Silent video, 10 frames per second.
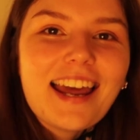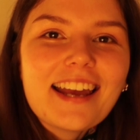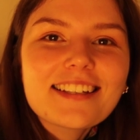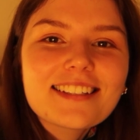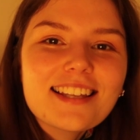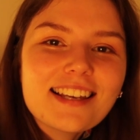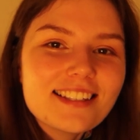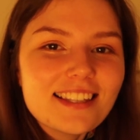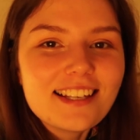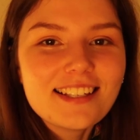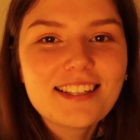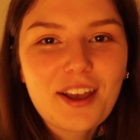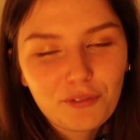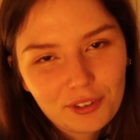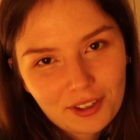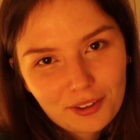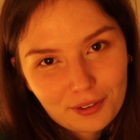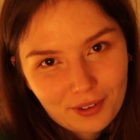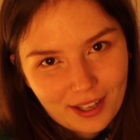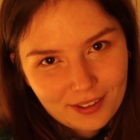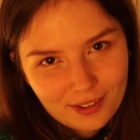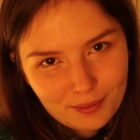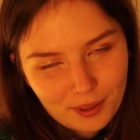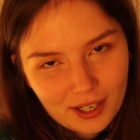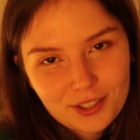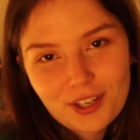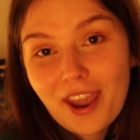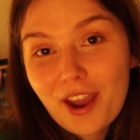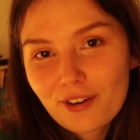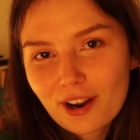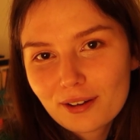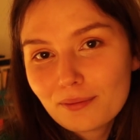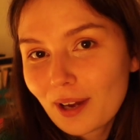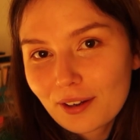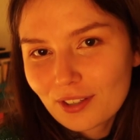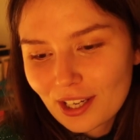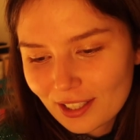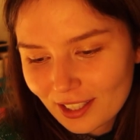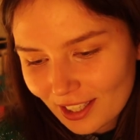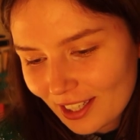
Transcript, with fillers: Next is These Infinite Threads by Tahereh Mafi,